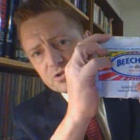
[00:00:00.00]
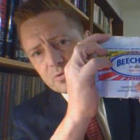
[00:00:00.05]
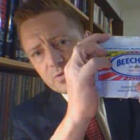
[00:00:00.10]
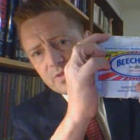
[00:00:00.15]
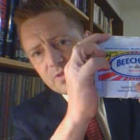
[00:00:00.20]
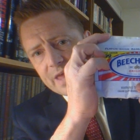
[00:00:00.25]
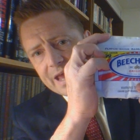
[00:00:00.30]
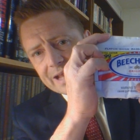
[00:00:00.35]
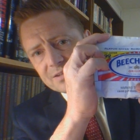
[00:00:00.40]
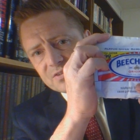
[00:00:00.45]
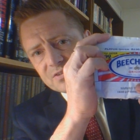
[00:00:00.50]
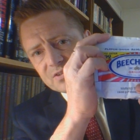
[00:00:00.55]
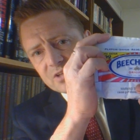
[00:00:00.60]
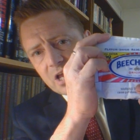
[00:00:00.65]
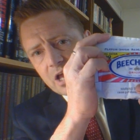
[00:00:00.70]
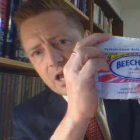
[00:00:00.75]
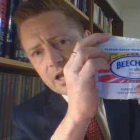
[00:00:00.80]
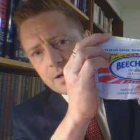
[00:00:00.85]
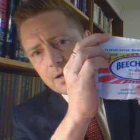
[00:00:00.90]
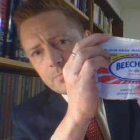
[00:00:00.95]
on that
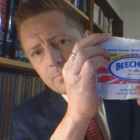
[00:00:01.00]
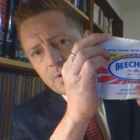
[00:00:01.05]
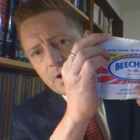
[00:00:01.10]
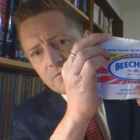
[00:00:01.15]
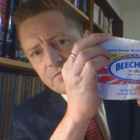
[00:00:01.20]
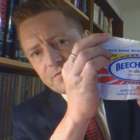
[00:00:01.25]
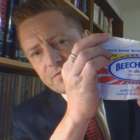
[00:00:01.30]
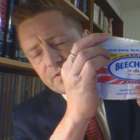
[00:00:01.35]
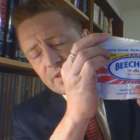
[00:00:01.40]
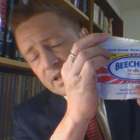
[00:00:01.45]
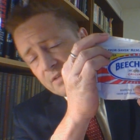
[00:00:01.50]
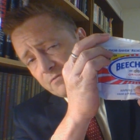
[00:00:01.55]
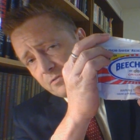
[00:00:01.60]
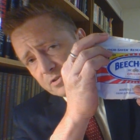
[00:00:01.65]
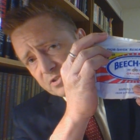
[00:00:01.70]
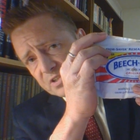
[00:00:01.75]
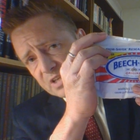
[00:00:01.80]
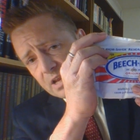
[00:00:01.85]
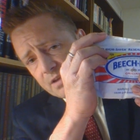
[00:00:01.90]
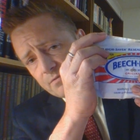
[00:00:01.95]
side above flavor
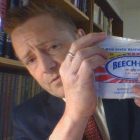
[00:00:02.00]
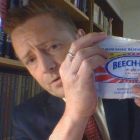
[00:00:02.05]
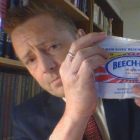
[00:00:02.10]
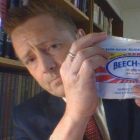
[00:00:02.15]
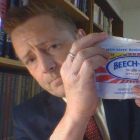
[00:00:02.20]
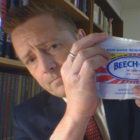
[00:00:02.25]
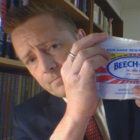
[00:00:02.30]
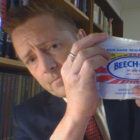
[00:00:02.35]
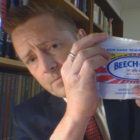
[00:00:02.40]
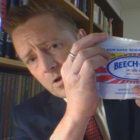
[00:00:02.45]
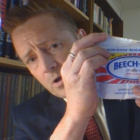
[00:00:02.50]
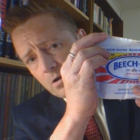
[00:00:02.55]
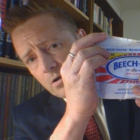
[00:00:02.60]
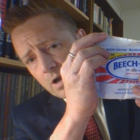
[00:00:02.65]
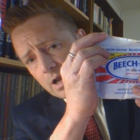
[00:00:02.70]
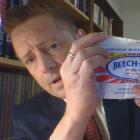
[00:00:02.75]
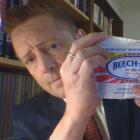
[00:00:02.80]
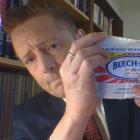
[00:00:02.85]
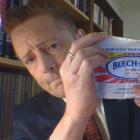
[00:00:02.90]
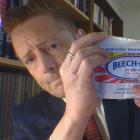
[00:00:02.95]
saver. All
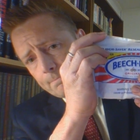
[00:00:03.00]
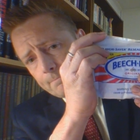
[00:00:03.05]
right.